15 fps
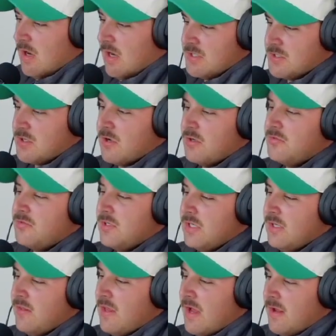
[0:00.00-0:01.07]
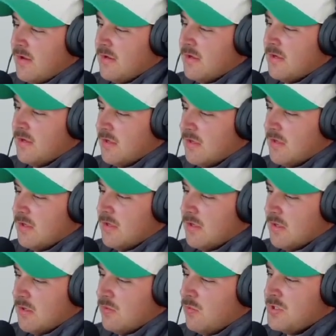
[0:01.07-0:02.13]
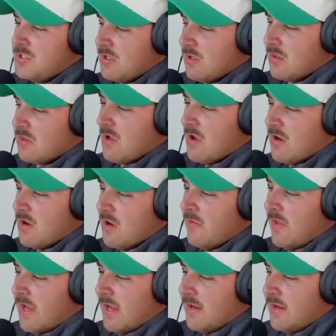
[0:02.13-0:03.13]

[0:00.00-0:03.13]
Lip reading: I started reading that. What's your thought on that?